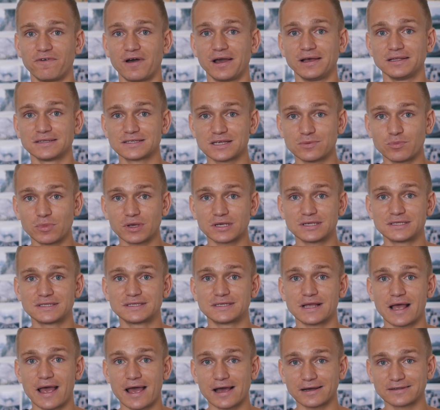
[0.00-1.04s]
find some
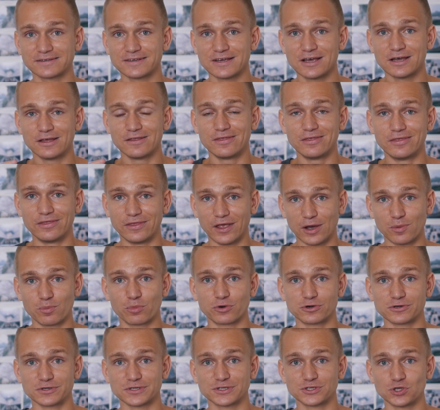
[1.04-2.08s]
exact
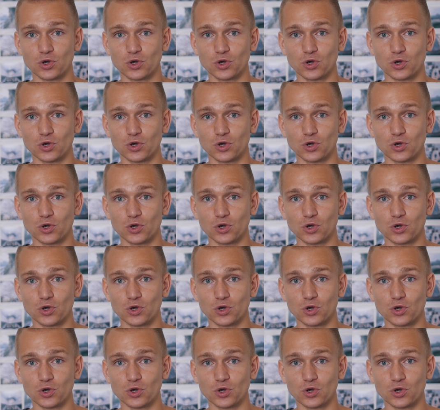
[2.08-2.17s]
numbers.